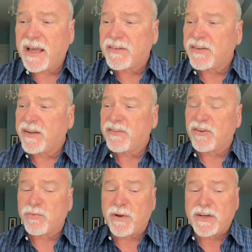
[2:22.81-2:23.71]
as I said, it's
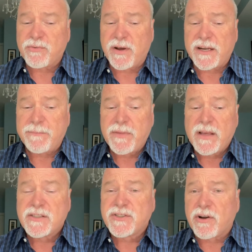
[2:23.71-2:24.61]
a 2020,
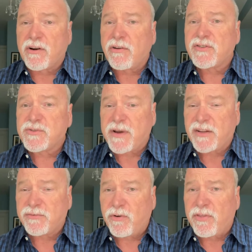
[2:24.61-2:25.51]
started out
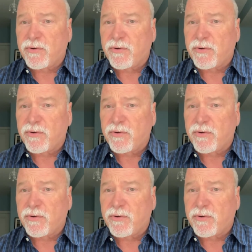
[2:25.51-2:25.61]
stressful.